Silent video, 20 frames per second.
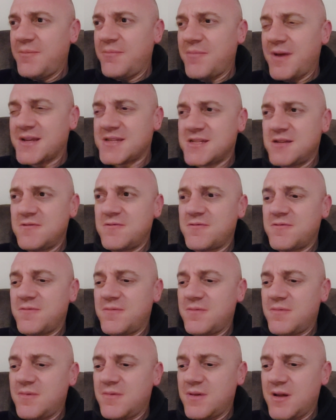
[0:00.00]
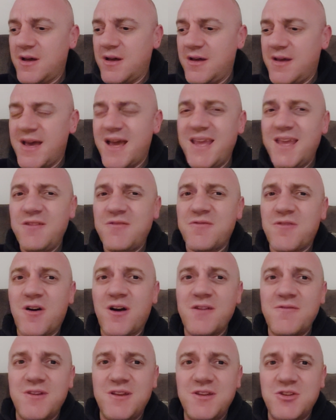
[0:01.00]
massive
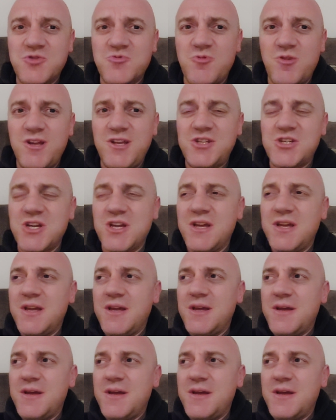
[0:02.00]
85-inch reach,